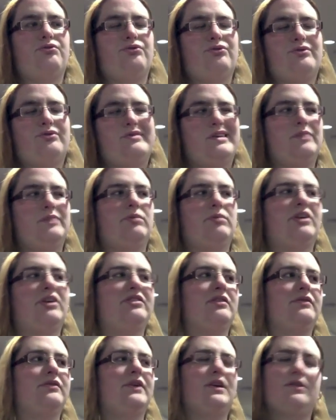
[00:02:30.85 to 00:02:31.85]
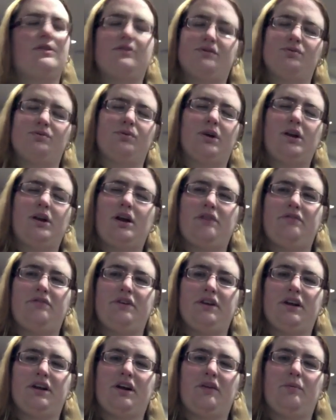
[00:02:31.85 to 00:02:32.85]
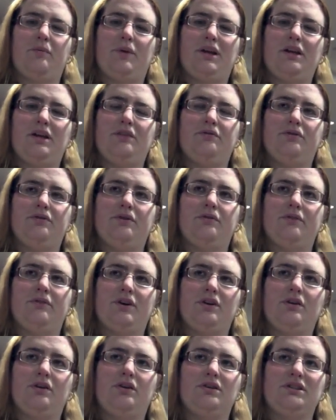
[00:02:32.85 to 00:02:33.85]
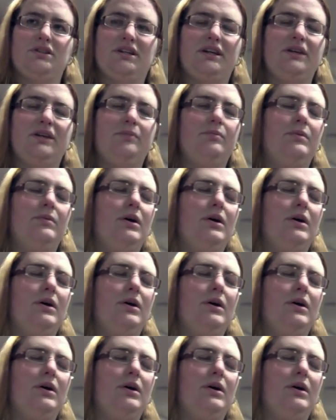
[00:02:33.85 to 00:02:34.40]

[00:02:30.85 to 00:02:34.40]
dig myself out of this rut I feel like I've been in for a very long time.